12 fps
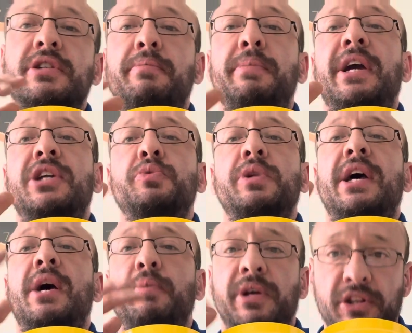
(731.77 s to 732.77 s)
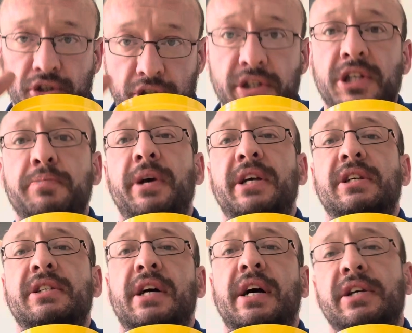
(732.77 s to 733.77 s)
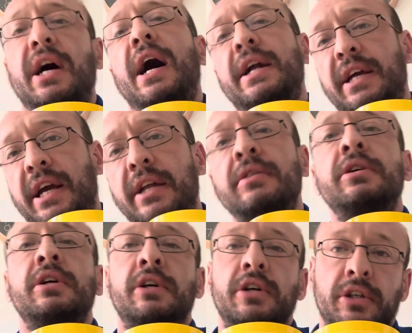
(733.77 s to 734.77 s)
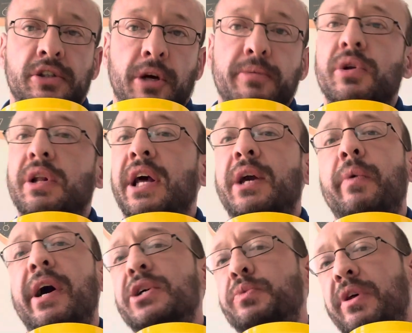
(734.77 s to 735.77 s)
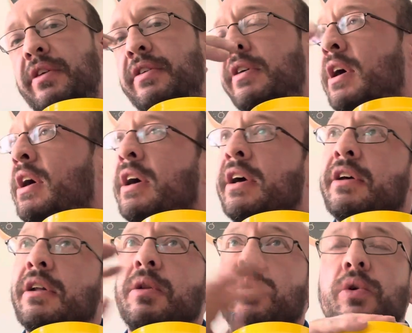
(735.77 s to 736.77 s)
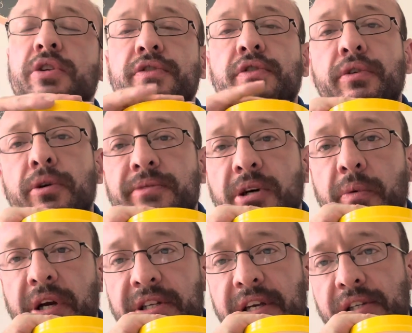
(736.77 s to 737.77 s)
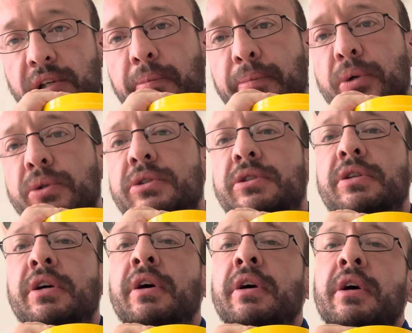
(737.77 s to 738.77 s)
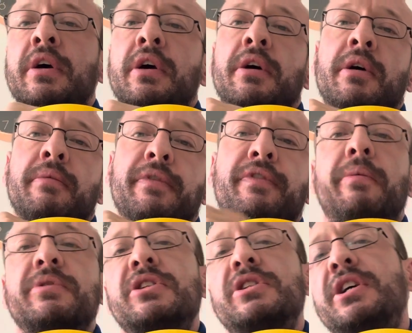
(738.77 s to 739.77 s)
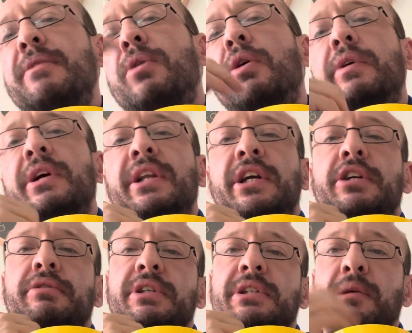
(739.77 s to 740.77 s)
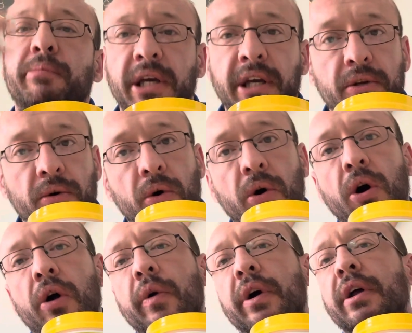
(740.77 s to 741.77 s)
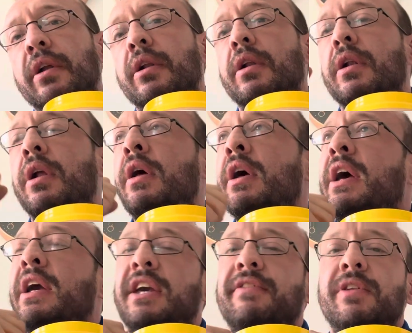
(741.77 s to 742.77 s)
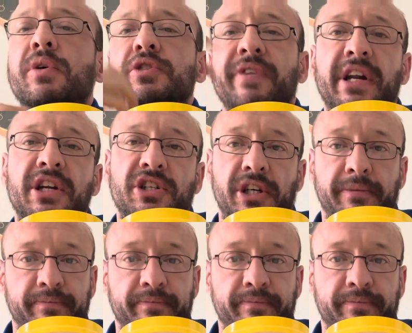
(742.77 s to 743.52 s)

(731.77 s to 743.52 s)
the pains were there with just this basic stack. Add it in, job done. Likewise with loads of stuff comes out where it says it'll boost performance in the gym, or it'll increase libido, or it'll give you loads of energy.